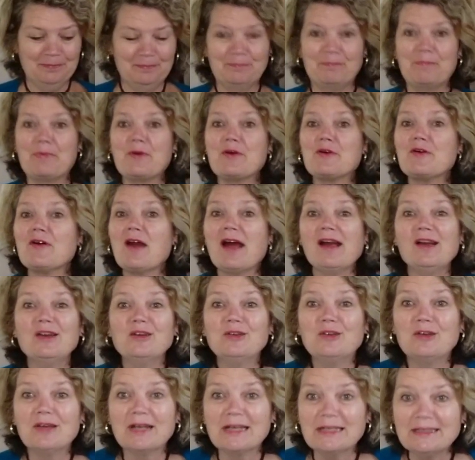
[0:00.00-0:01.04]

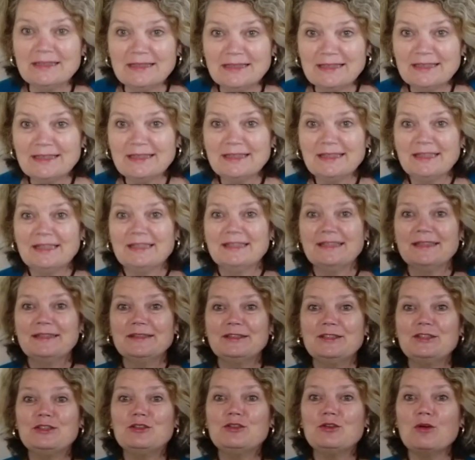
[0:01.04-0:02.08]
broken,
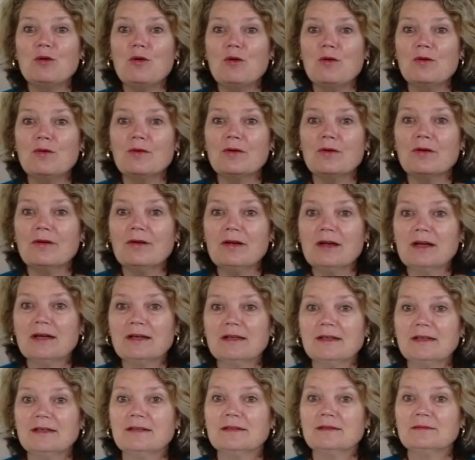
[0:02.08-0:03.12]
tore
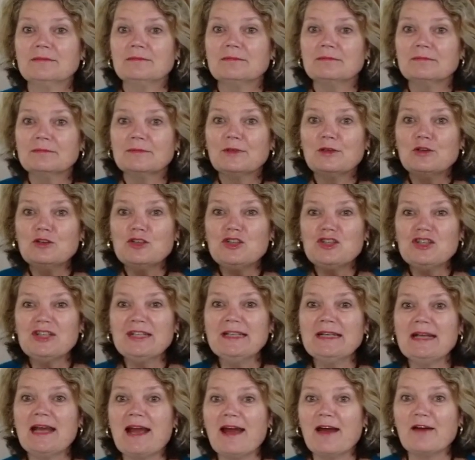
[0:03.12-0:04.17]

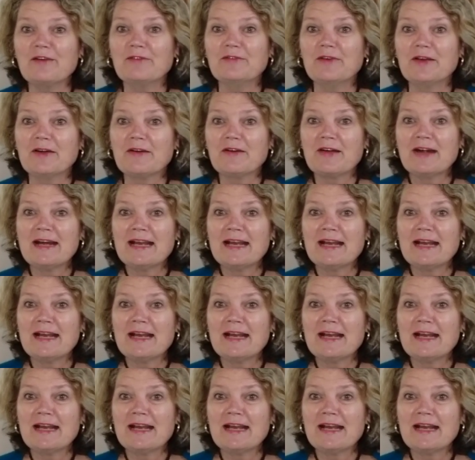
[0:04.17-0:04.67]
cushion cover.